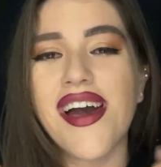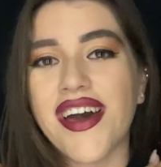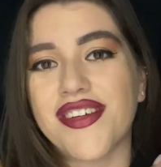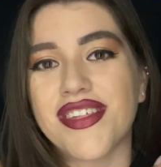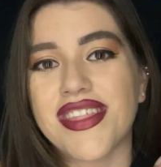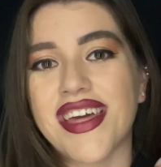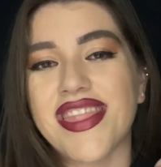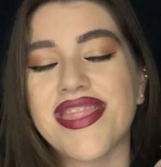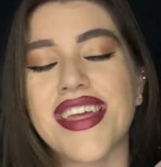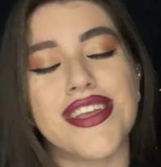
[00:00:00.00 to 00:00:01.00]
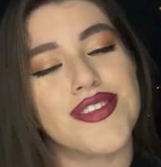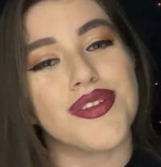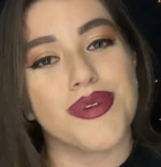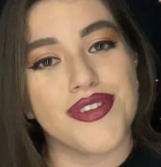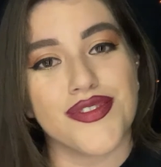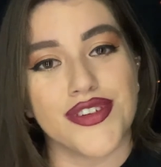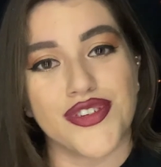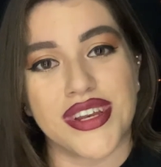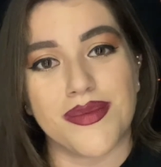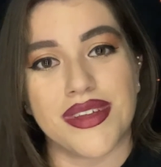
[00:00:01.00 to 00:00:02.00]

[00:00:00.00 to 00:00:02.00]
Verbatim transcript: Other than that, thank you so much for joining